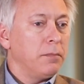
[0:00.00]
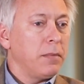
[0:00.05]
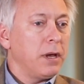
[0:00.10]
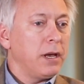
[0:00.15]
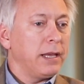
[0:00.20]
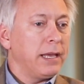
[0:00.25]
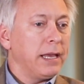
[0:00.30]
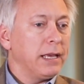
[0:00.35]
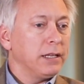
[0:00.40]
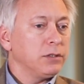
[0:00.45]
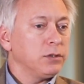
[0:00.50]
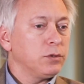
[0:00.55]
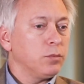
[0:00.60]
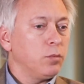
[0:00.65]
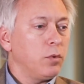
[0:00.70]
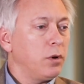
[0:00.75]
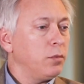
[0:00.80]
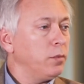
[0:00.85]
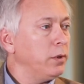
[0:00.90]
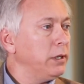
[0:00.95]
against
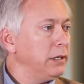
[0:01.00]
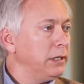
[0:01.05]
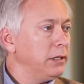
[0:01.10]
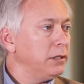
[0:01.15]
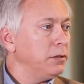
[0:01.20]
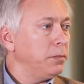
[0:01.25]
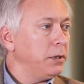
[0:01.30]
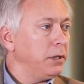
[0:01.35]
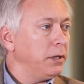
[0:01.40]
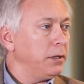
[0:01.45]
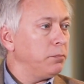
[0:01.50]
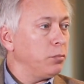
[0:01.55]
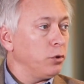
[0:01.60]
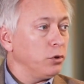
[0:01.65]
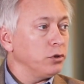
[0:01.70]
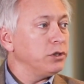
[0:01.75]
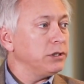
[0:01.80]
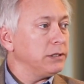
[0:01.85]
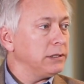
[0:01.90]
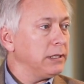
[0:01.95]
what we need to be
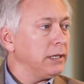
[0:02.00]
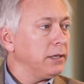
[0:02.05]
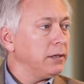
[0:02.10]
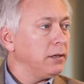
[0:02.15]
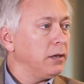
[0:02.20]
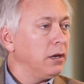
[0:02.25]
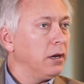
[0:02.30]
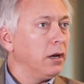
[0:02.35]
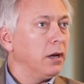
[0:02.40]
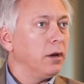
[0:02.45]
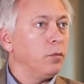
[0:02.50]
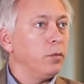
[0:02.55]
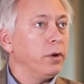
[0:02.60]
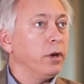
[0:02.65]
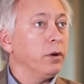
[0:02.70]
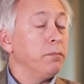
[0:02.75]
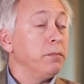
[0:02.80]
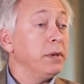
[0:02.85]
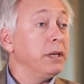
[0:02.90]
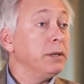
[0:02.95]
purchasing. We
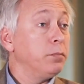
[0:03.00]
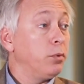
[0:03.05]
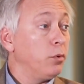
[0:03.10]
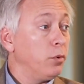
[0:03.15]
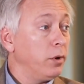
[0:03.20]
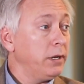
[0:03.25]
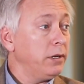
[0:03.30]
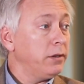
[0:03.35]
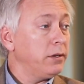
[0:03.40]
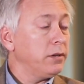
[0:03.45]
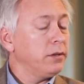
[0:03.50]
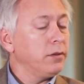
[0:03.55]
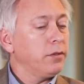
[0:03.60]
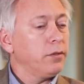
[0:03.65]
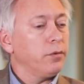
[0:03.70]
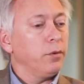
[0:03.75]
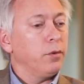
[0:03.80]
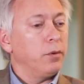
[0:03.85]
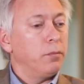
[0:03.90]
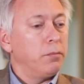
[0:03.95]
are midpoint
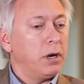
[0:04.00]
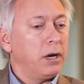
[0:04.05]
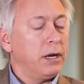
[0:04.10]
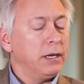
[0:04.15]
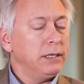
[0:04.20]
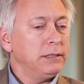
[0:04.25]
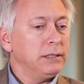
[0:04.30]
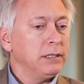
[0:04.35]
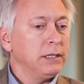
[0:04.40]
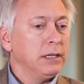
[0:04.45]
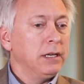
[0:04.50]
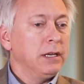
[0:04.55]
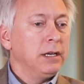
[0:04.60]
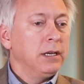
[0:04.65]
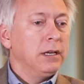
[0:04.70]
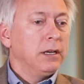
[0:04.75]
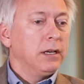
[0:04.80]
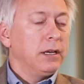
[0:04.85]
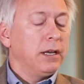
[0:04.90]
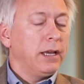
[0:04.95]
through a bond,
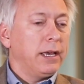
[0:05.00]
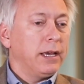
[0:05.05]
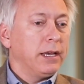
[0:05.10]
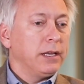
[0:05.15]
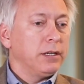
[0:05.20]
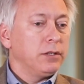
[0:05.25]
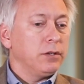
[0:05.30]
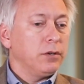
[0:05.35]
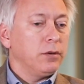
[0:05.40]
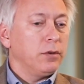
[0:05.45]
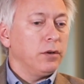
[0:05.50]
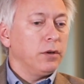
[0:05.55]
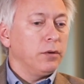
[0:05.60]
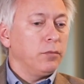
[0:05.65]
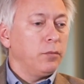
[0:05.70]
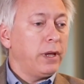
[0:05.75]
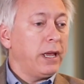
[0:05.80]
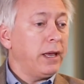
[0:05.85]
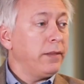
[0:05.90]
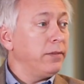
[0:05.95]
and
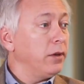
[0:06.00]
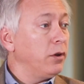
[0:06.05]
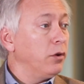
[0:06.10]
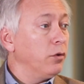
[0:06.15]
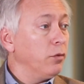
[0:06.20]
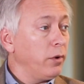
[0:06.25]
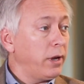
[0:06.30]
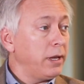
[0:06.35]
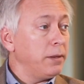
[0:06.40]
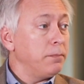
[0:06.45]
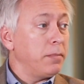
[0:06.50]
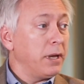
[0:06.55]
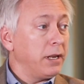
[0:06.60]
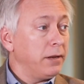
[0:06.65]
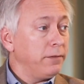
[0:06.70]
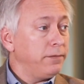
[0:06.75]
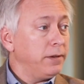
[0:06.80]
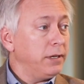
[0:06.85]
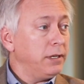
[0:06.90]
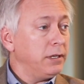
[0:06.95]
we had the great
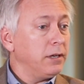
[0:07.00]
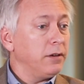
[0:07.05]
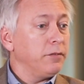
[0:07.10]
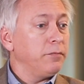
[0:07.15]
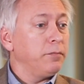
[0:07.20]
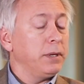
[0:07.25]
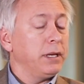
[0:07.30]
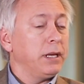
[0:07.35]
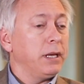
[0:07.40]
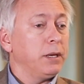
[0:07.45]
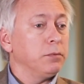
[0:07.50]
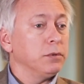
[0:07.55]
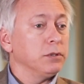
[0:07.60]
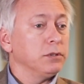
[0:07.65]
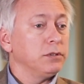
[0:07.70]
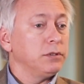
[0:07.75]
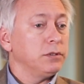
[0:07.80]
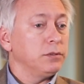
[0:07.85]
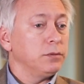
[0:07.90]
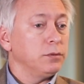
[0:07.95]
benefit of being able
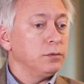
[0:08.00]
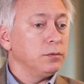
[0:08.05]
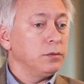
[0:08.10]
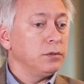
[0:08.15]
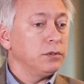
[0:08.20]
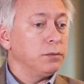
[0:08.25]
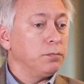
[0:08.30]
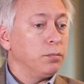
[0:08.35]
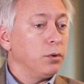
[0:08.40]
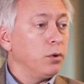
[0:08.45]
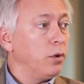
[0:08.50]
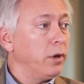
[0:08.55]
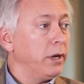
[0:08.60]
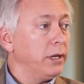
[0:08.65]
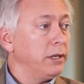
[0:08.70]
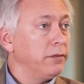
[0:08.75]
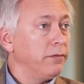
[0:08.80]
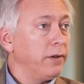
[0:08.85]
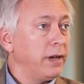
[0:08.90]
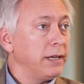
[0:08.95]
to
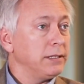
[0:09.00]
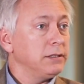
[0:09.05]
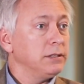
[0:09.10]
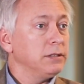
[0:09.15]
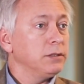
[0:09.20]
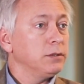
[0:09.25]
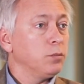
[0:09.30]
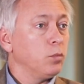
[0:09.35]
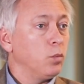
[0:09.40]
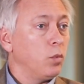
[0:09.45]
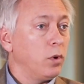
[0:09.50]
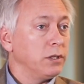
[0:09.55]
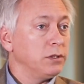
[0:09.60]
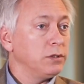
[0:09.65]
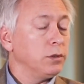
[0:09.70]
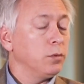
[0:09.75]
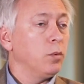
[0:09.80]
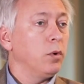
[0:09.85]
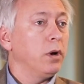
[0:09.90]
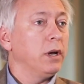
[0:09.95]
deploy devices
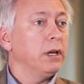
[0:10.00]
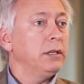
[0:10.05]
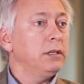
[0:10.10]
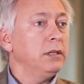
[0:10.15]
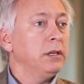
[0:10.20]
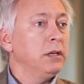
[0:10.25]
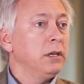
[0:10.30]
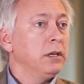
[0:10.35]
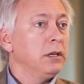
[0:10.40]
one-to-one